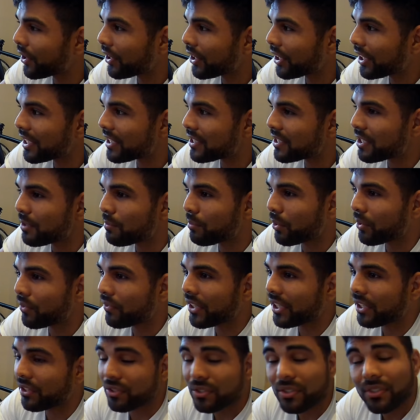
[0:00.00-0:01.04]
You're gonna see more
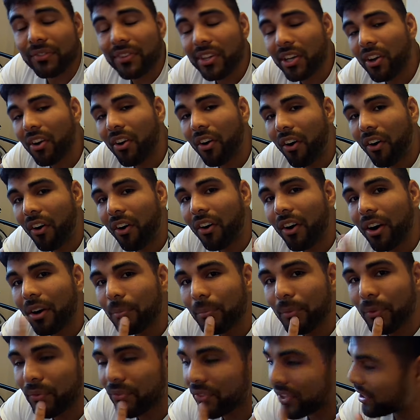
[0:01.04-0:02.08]
videos of the car,
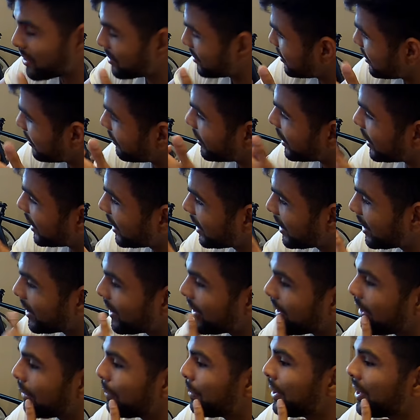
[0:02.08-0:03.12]
more videos of the
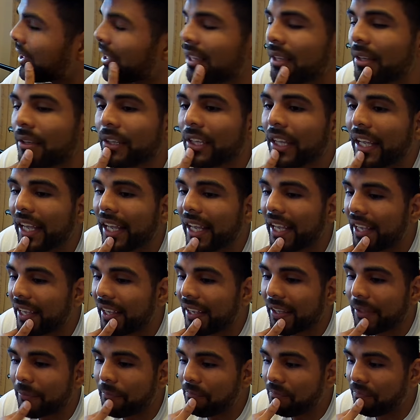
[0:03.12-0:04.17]
club,
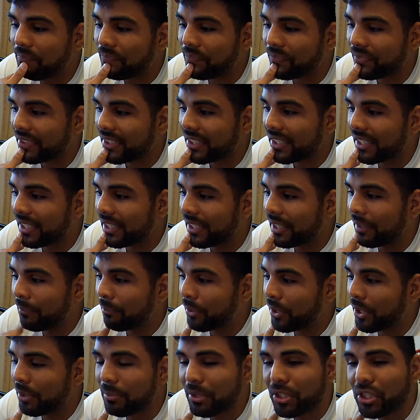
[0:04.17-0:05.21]
and I'm
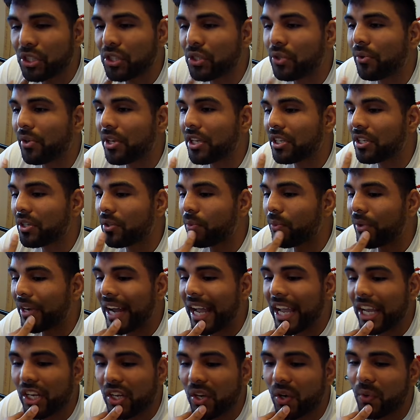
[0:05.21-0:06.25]
pretty much showing you what
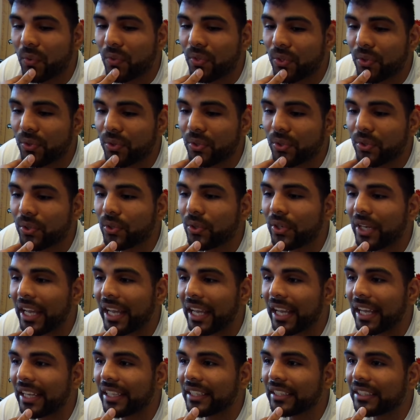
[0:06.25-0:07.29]
I go through
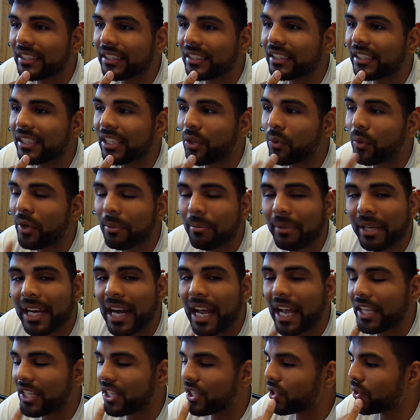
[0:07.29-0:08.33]
and the equipment
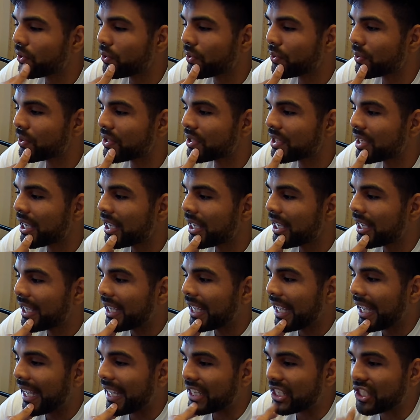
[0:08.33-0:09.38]
I use.
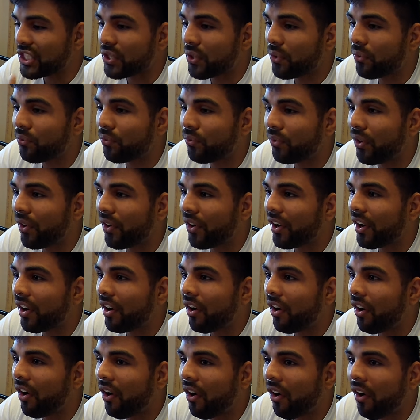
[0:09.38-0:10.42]
And so far,
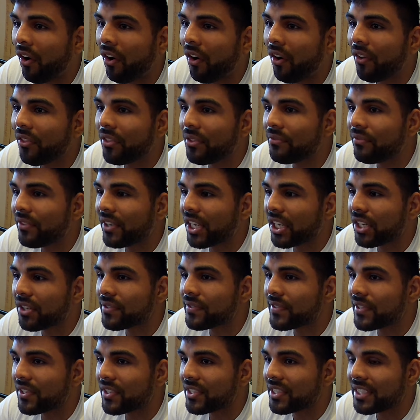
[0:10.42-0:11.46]
all the
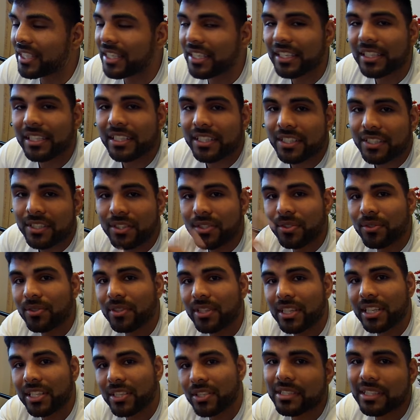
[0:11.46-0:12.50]
videos you've seen is through
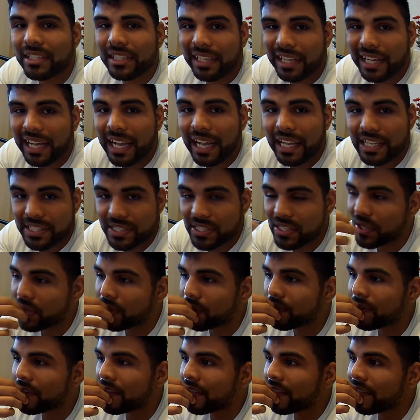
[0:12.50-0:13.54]
this kind of
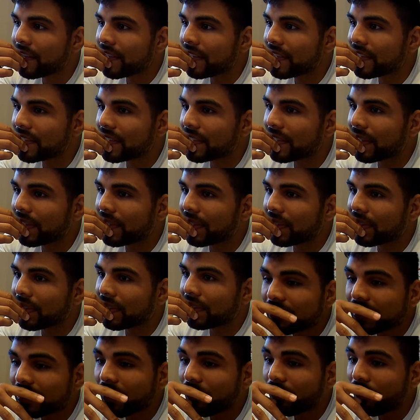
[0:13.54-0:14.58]
Caso. So
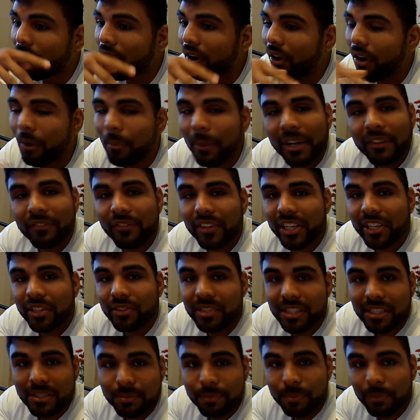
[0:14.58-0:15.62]
far, all my
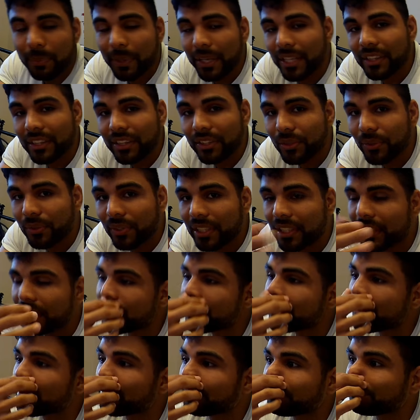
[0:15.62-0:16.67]
videos has been through
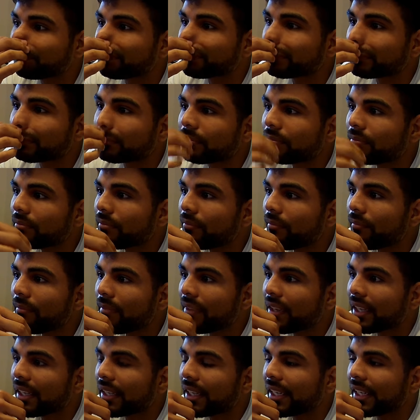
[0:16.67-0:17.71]
this.
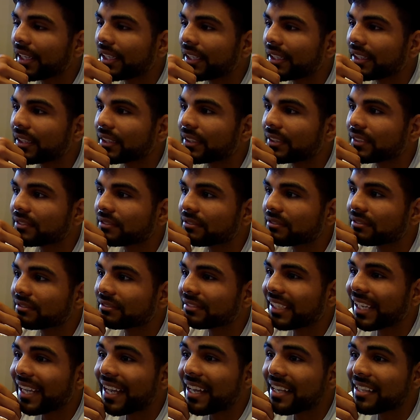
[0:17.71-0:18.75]

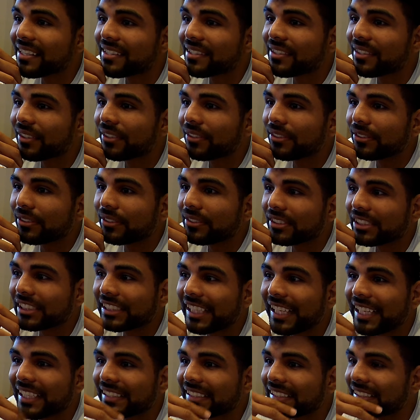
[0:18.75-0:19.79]
And yeah, so you
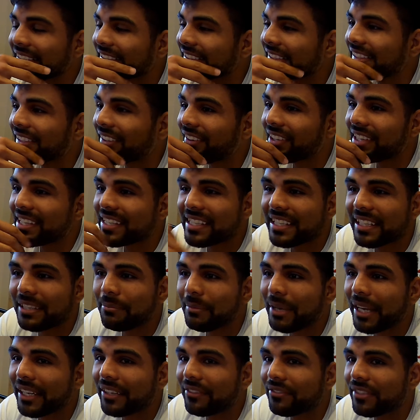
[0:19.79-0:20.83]
guys can see all the
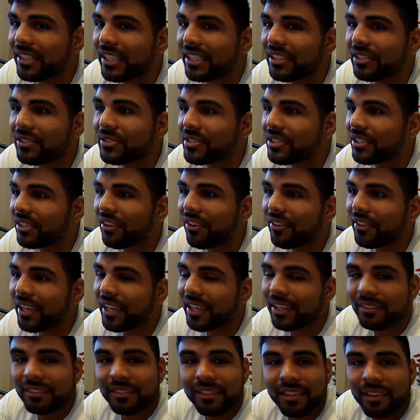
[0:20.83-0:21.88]
cinematic videos and all
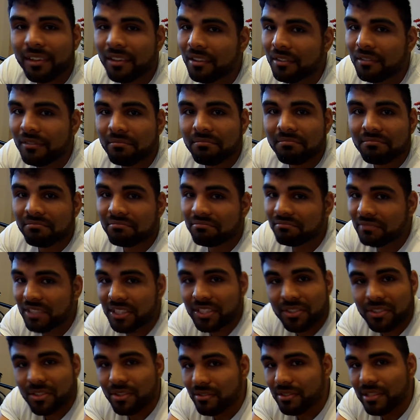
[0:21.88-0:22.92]
that.
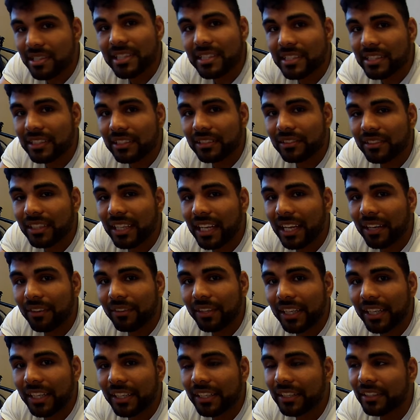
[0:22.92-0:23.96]
Just through this little guy
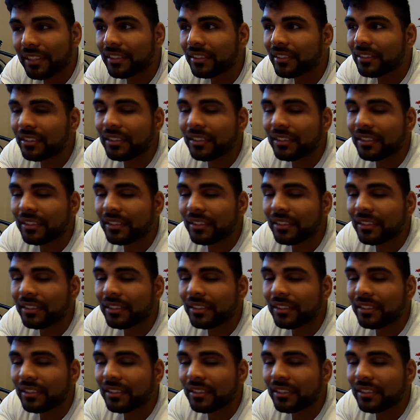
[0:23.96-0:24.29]
right here.